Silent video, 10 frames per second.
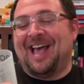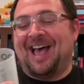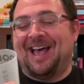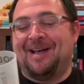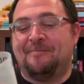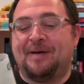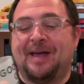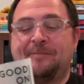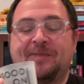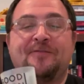
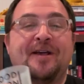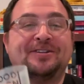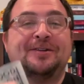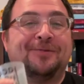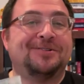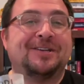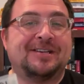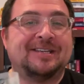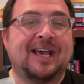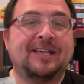But if you actually wanted
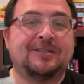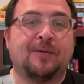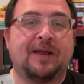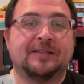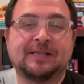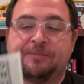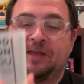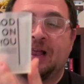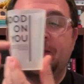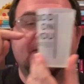to taste wine in
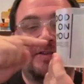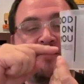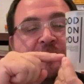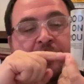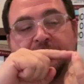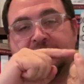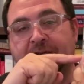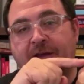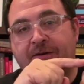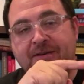something like this, you've got to
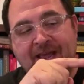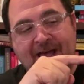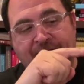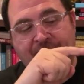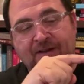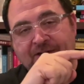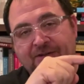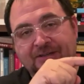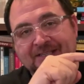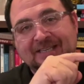go down. You've actually
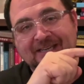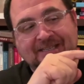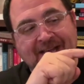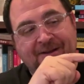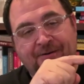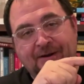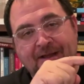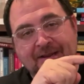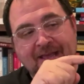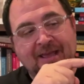got to sit down
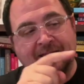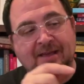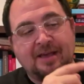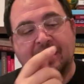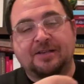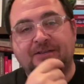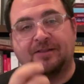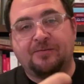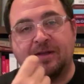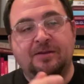around here so
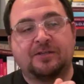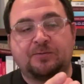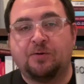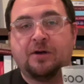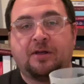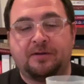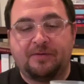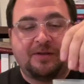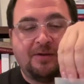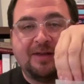that when you swirl it,
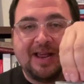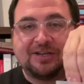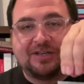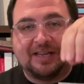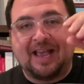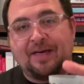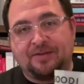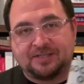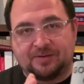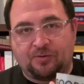you can actually
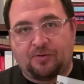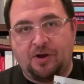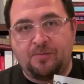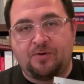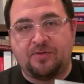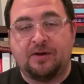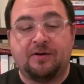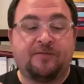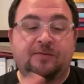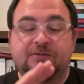gather some aroma in there.
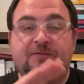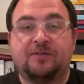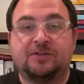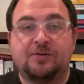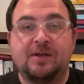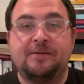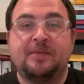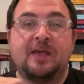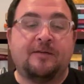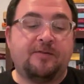And of course, if
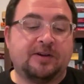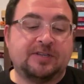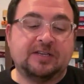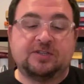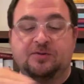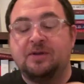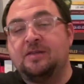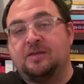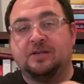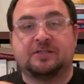you're actually
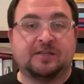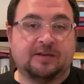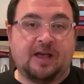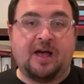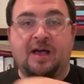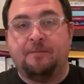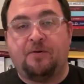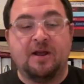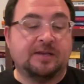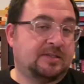doing this in a high
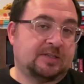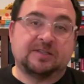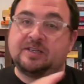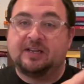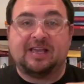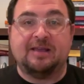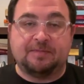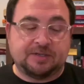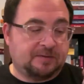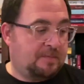breeze, it's just going to keep
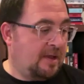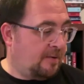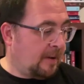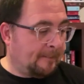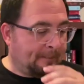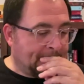disappearing.